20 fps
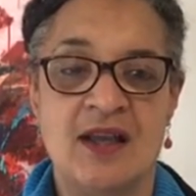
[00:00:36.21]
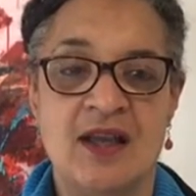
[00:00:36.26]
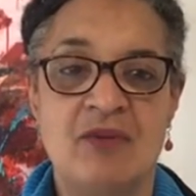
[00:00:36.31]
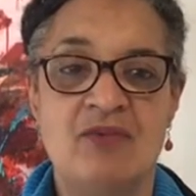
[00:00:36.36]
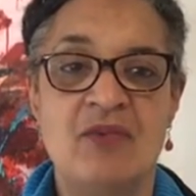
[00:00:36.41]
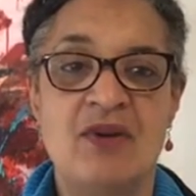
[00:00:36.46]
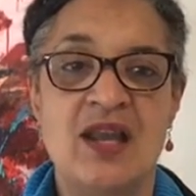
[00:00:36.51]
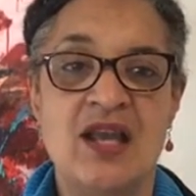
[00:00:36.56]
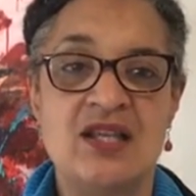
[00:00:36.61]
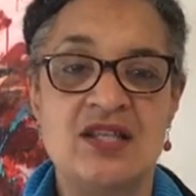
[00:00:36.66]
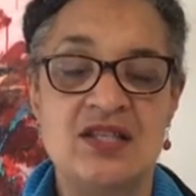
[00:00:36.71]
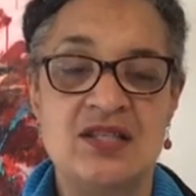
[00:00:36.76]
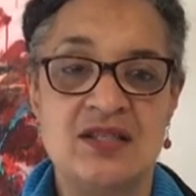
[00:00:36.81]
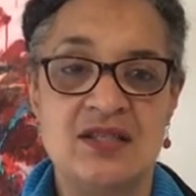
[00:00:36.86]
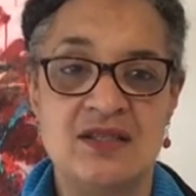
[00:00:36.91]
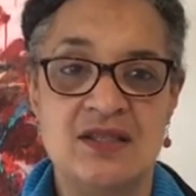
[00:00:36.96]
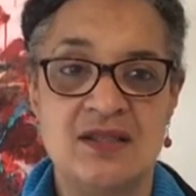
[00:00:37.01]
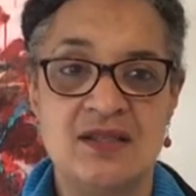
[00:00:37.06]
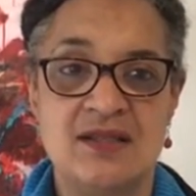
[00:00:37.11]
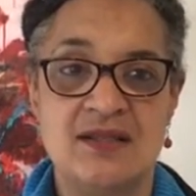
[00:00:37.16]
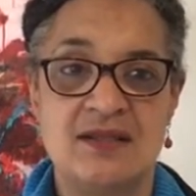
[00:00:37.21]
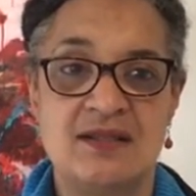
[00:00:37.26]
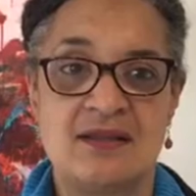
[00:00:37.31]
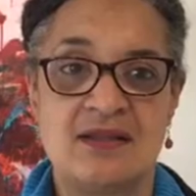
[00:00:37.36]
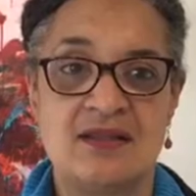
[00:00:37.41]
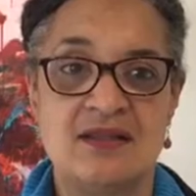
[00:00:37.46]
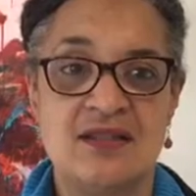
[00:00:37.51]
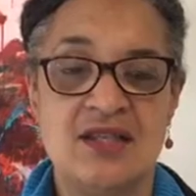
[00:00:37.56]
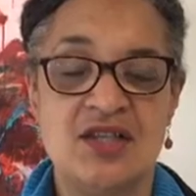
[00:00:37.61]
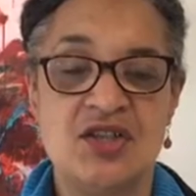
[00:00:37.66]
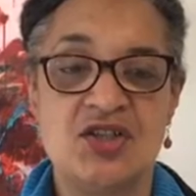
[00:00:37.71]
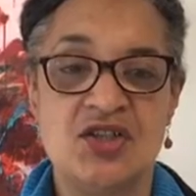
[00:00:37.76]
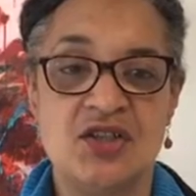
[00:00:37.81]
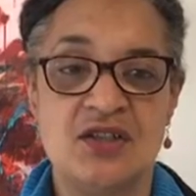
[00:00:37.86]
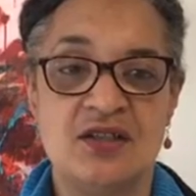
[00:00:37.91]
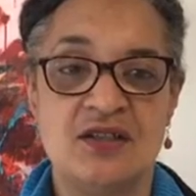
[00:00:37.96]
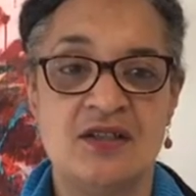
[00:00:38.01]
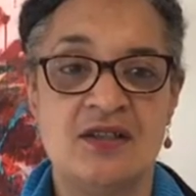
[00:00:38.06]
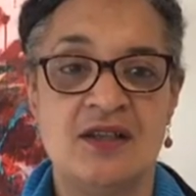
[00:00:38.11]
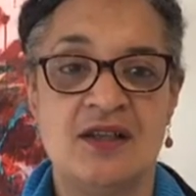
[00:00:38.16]
in relation to this
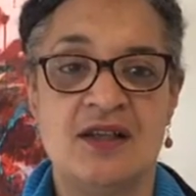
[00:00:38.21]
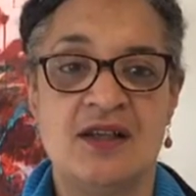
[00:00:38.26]
condition.